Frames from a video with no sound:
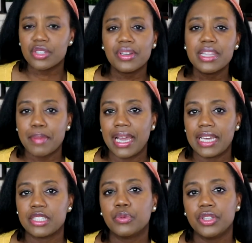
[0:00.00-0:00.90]
So in the
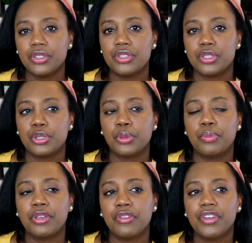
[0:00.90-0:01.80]
past with YouTube,
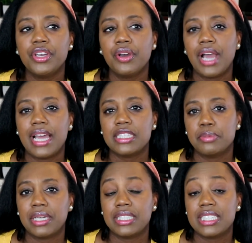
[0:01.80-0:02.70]
your video had to
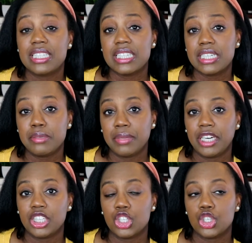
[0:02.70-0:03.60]
be at least 10
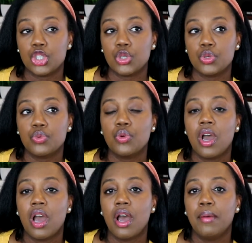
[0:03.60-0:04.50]
minutes to
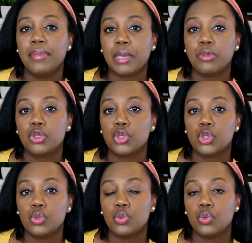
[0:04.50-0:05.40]
be able
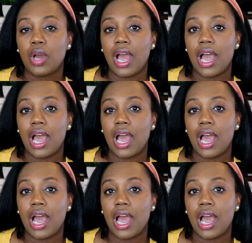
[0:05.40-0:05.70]
to